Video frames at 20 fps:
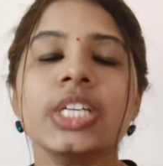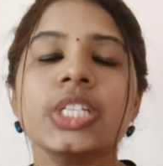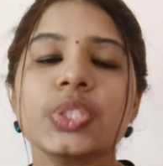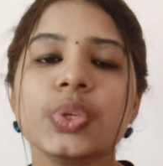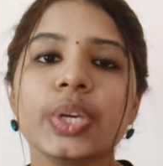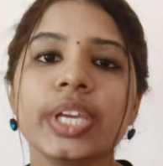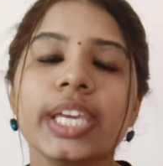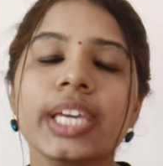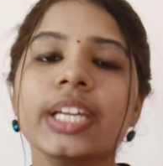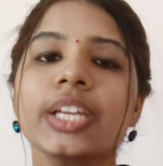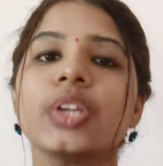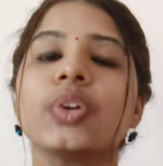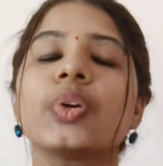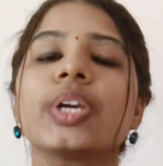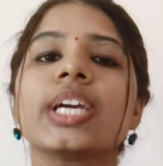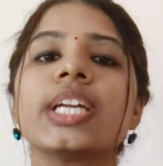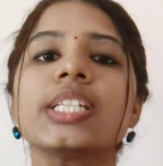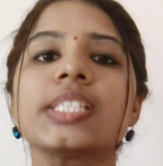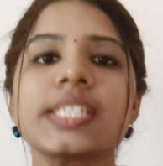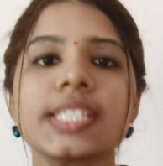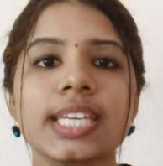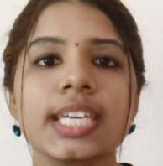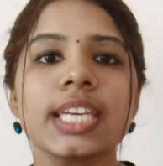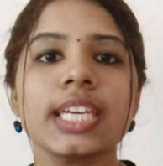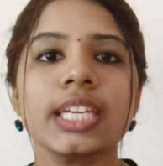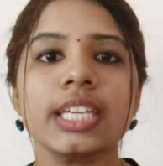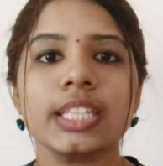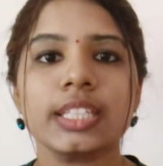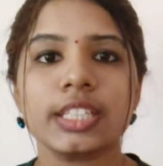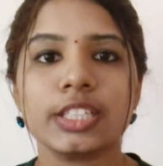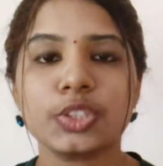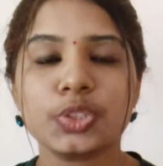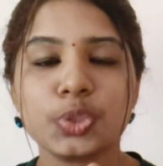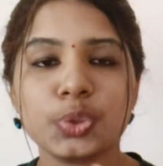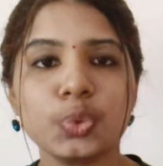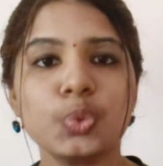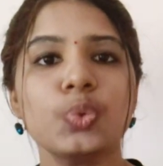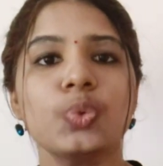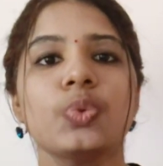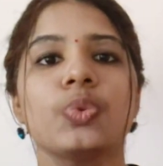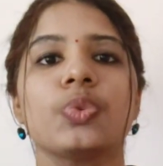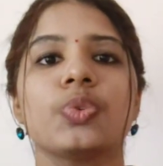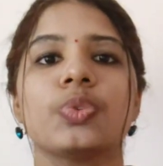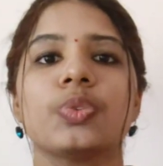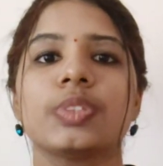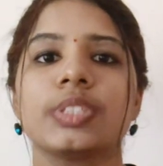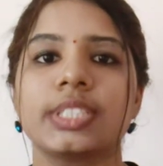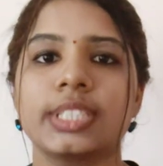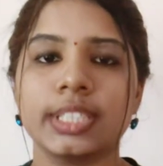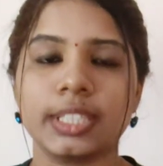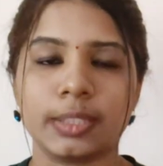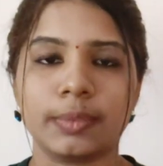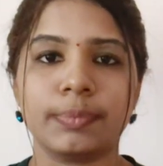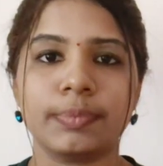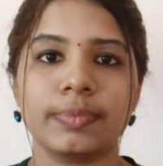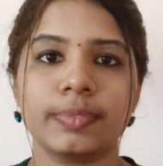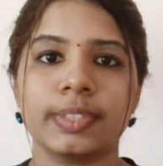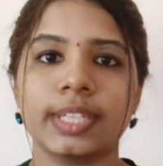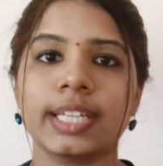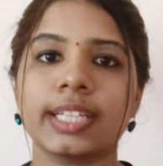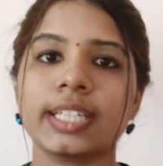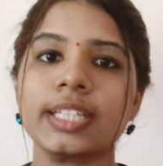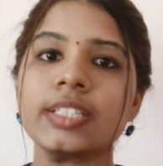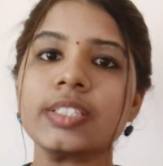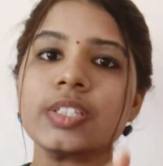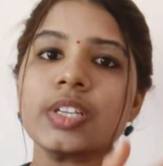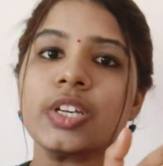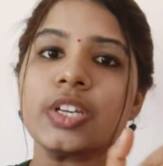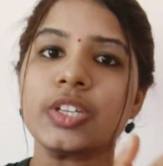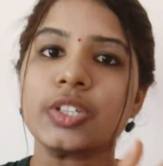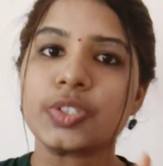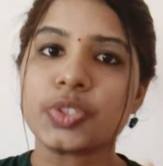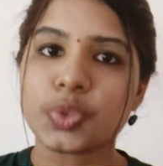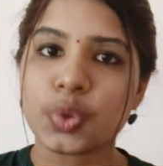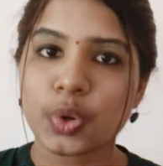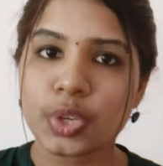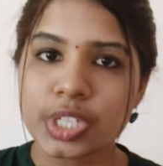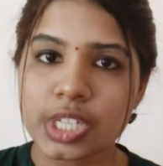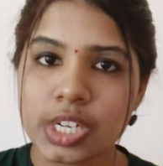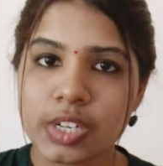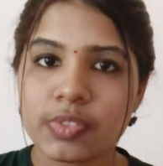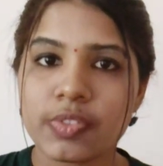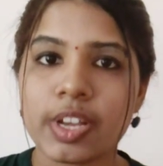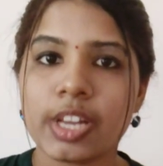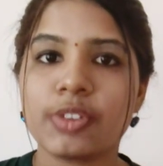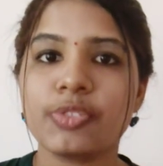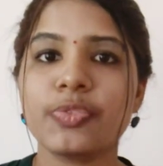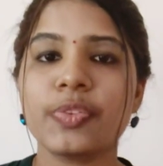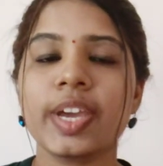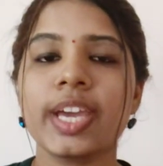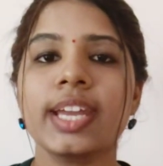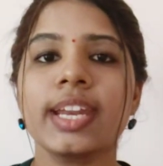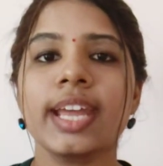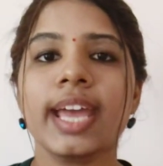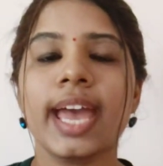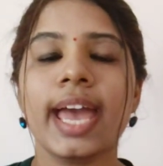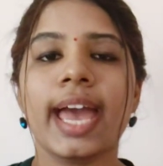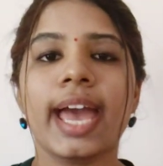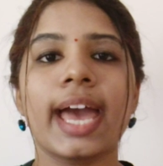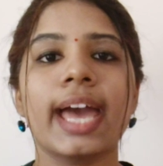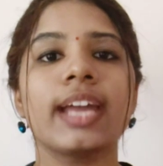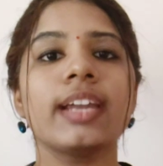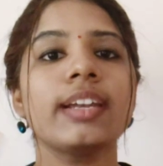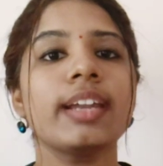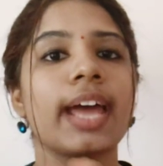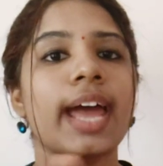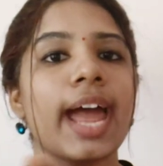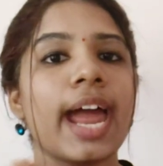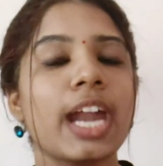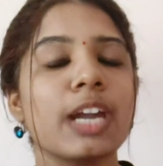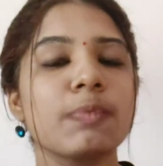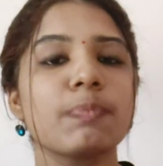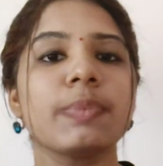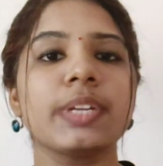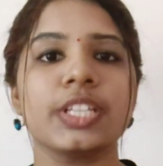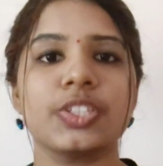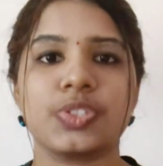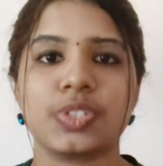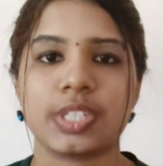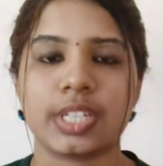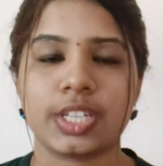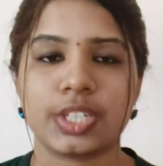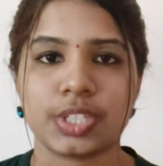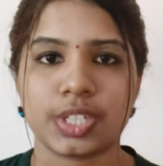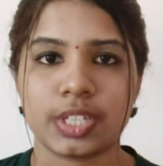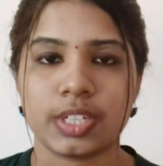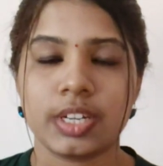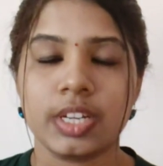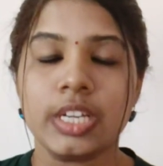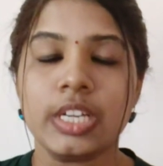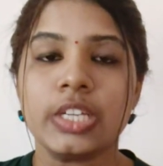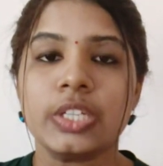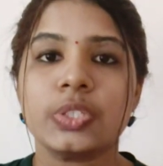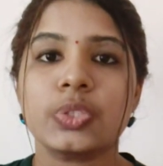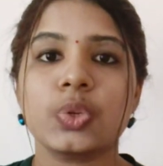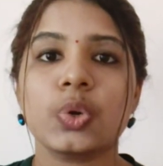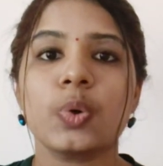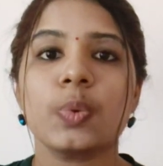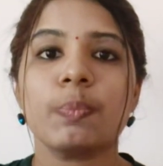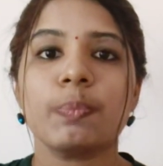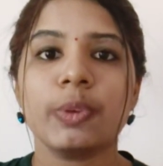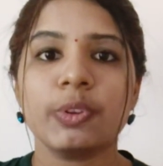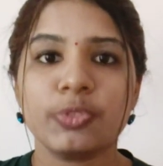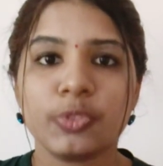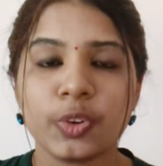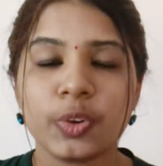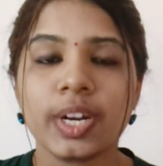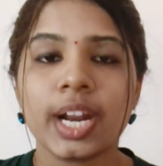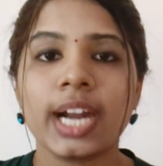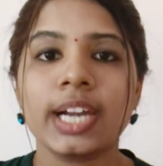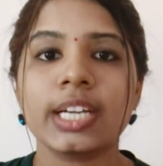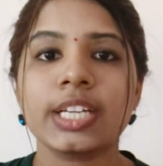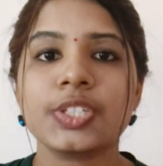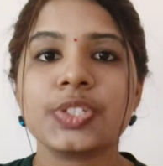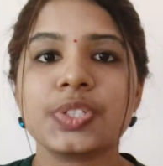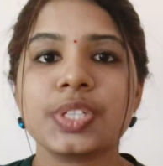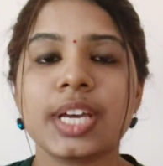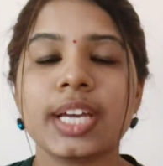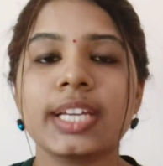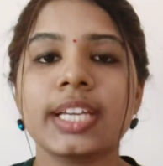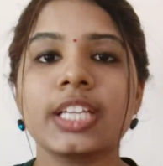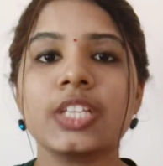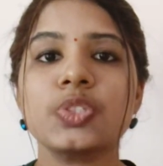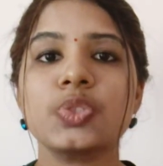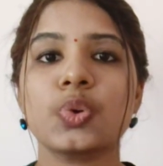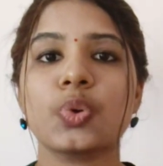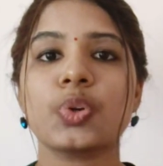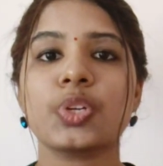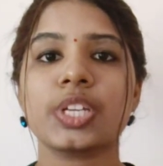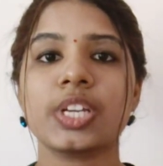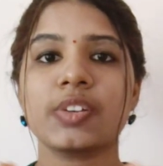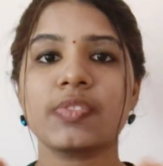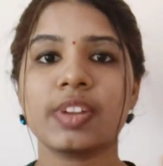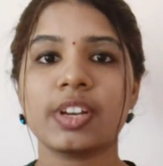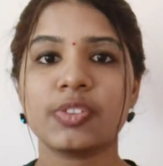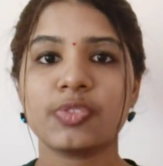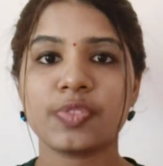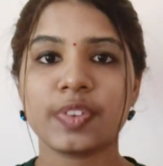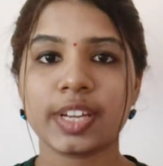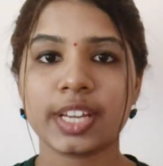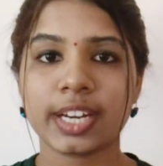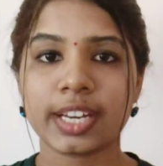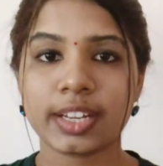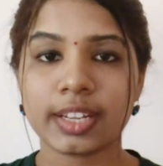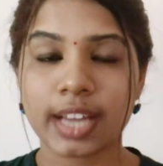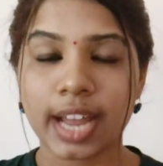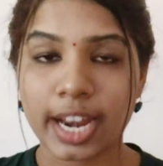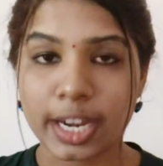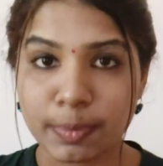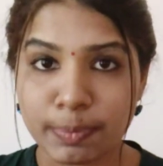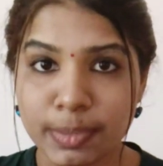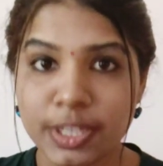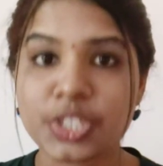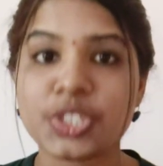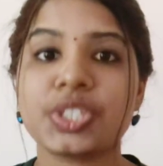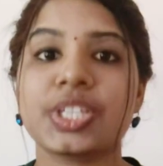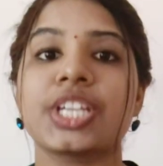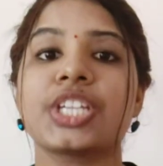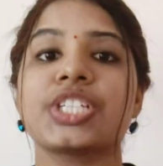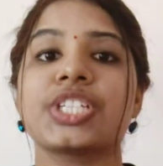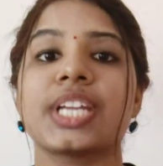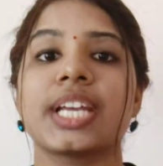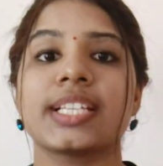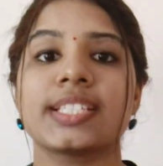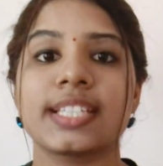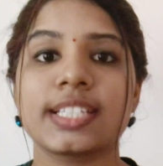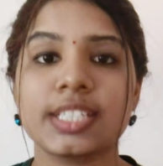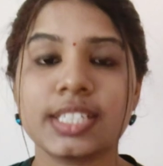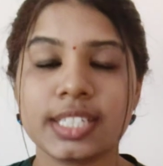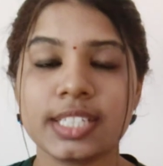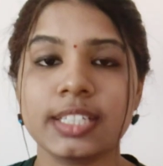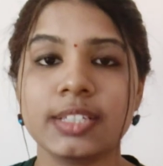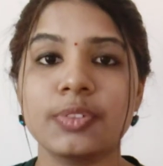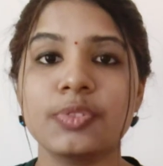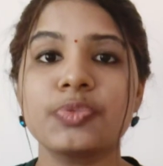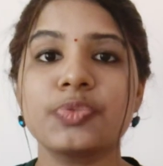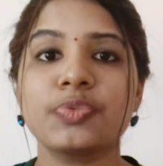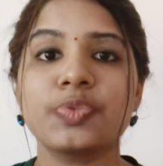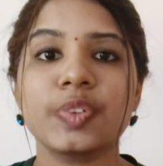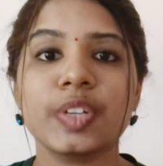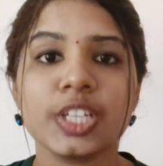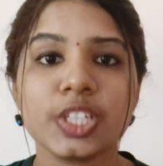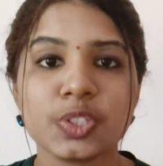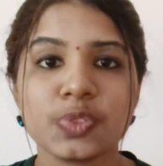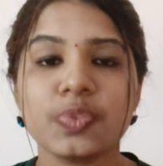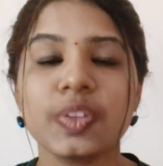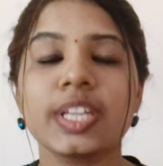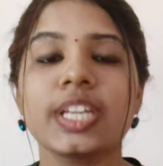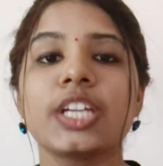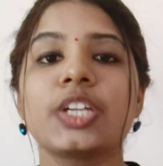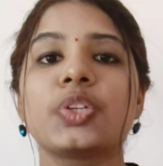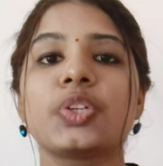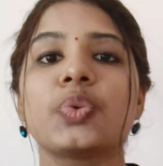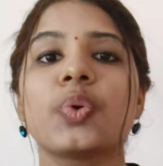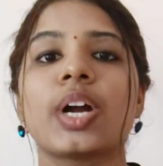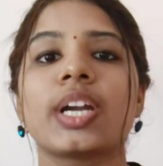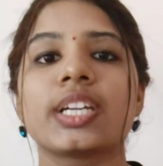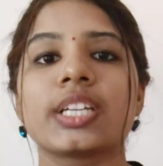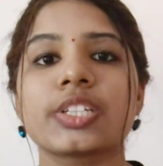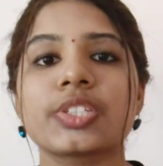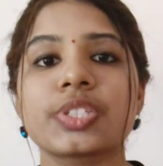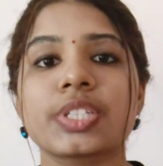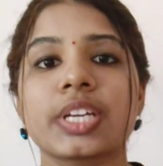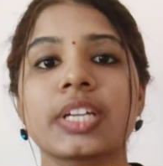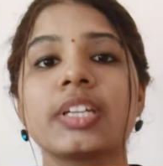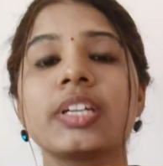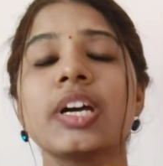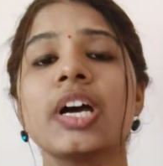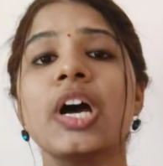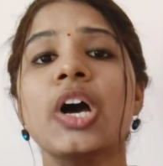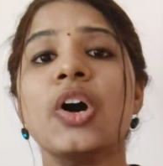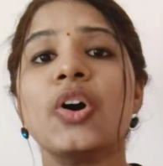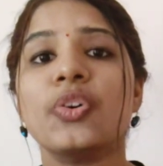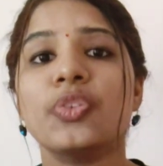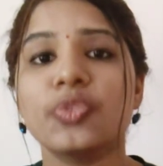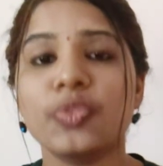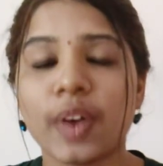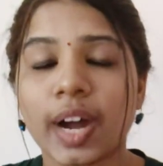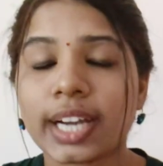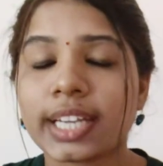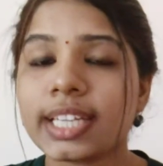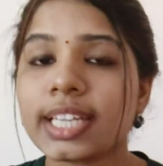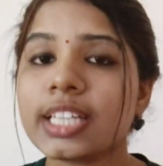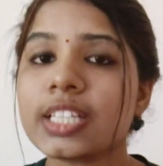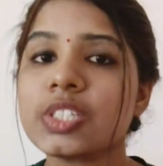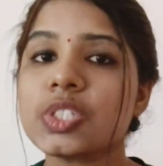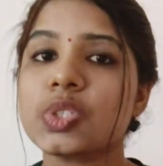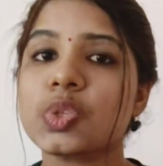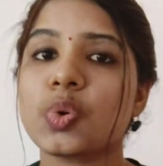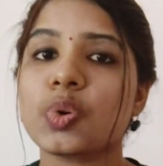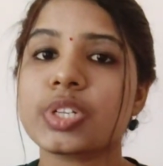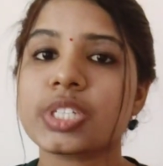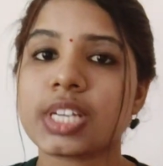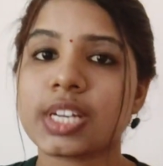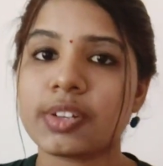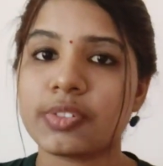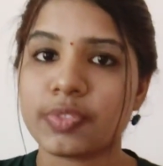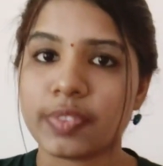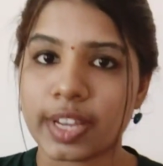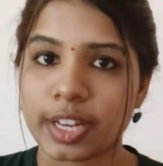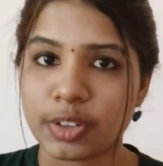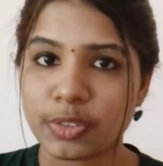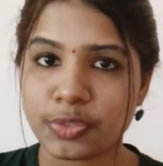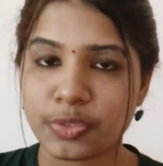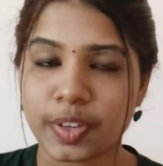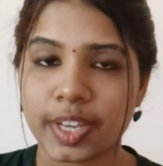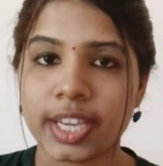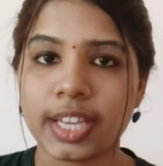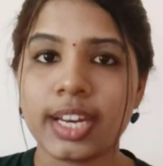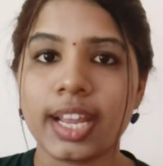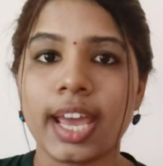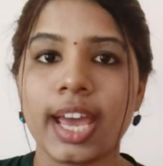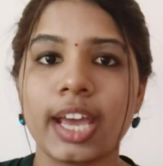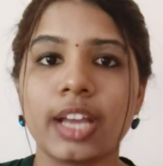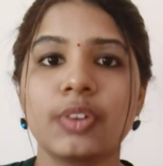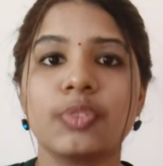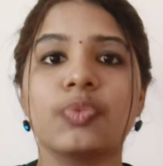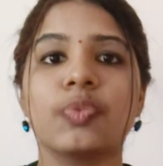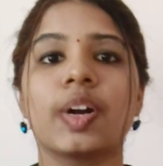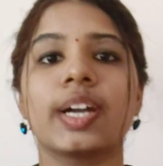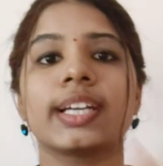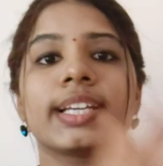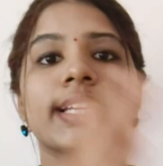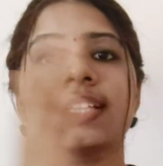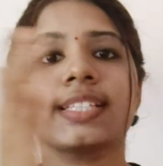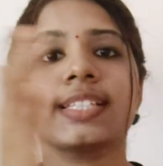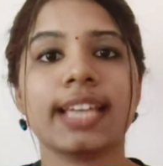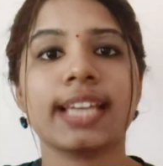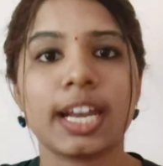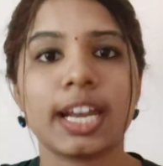So here you can see the two terms, that is social welfare and administration. So before understanding social welfare administration as a term, first we need to understand what is social welfare and what is